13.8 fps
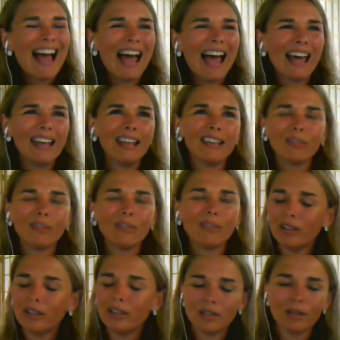and it
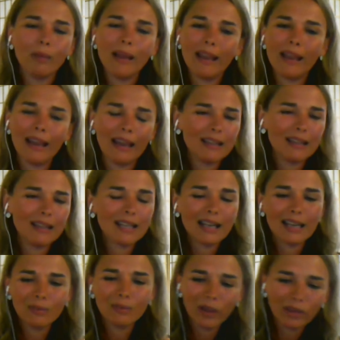really took my hands, and
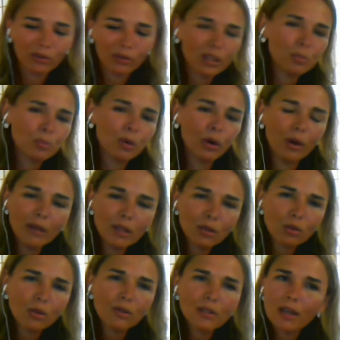I went through this program, and it's
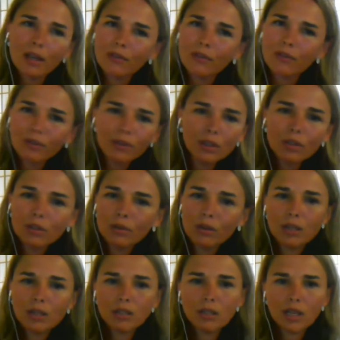sort of self-driven. You do it
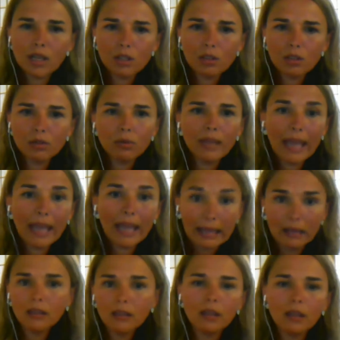as as you
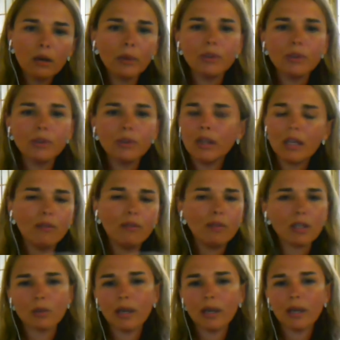can. You know, I would do it in the
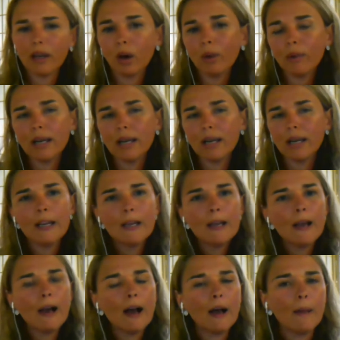evenings when I got home at night,
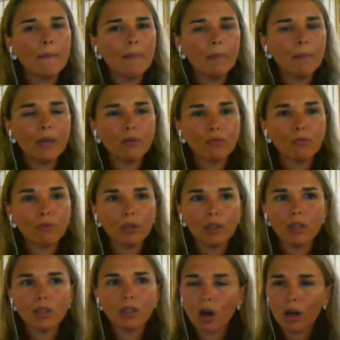um, but it really
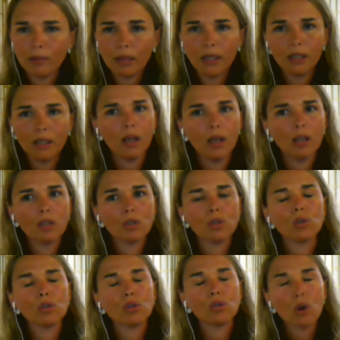taught me
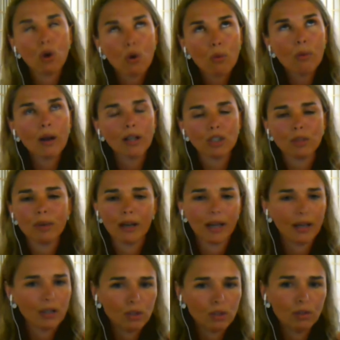so much about how
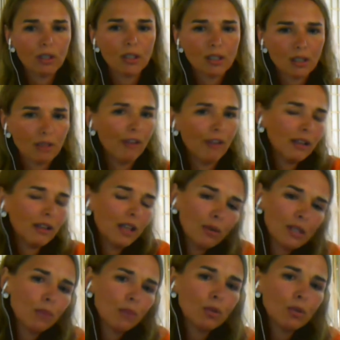to do this. The fact that I was
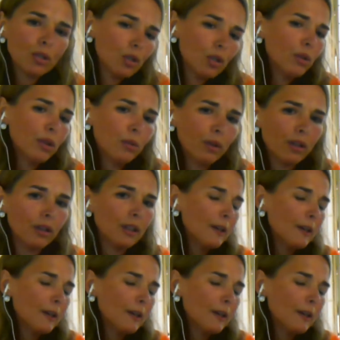able to do it with